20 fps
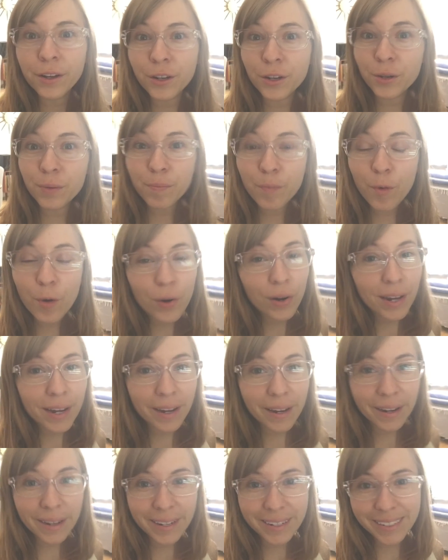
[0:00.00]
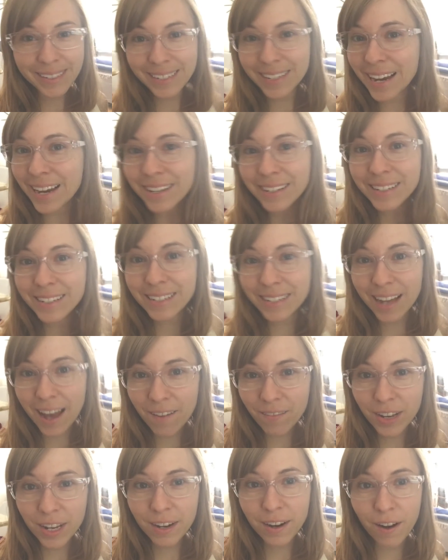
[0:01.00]
Good morning, it's day
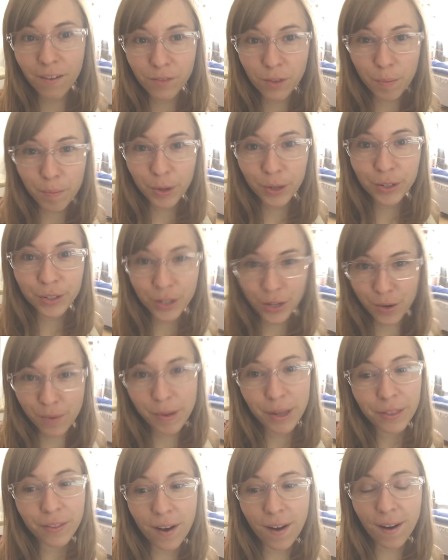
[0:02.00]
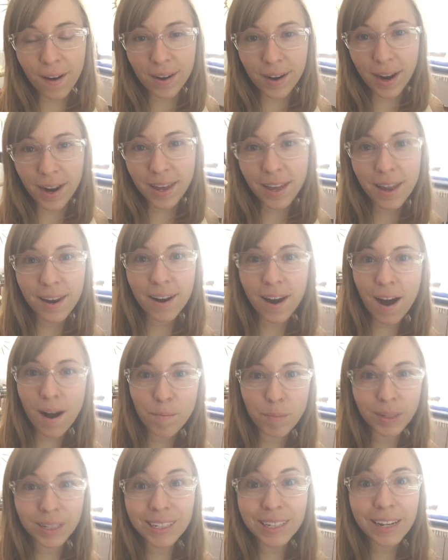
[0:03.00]
7 of the BookTubeAthon. I
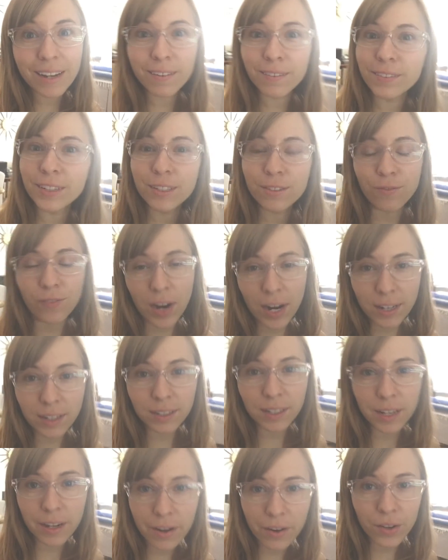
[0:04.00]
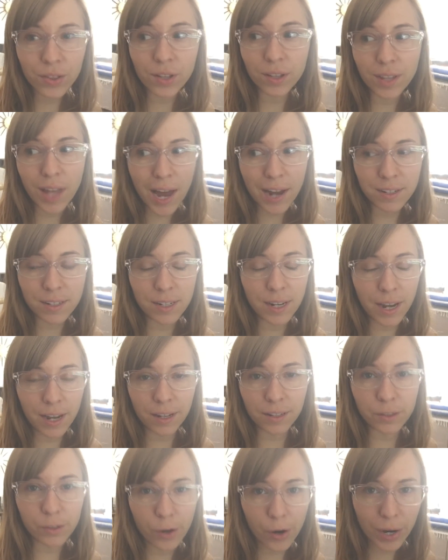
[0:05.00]
cannot believe it's finally here, the last day,
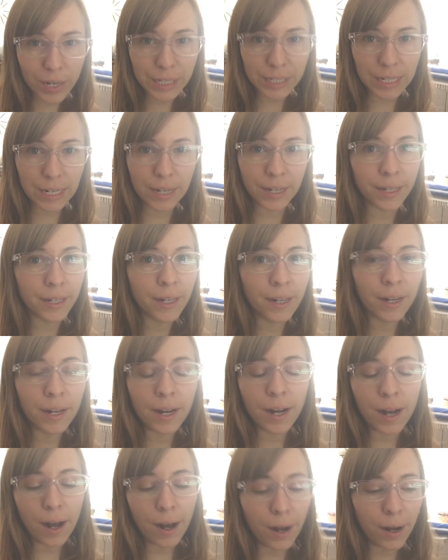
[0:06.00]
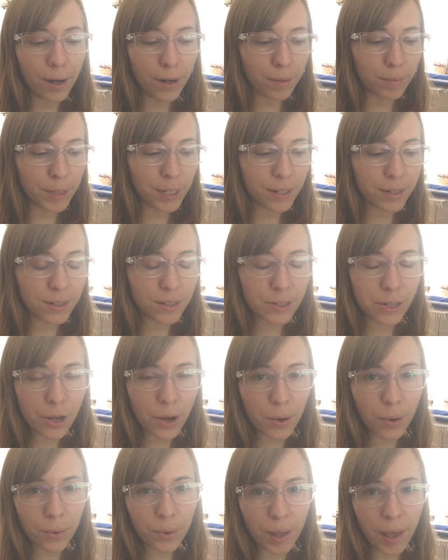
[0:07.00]
it's crazy.
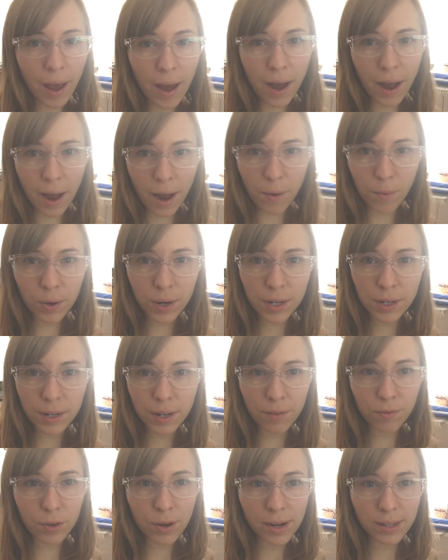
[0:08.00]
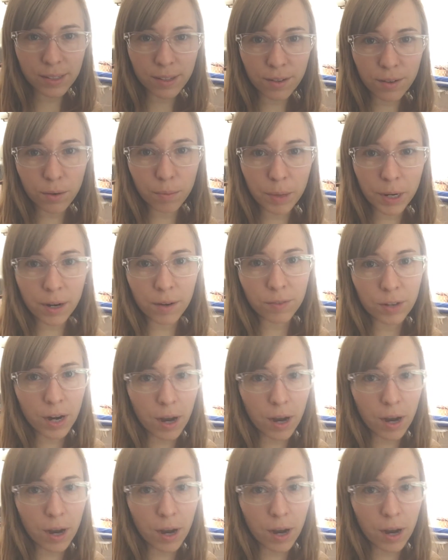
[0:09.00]
So yeah, I wanted to give you guys a little bit of an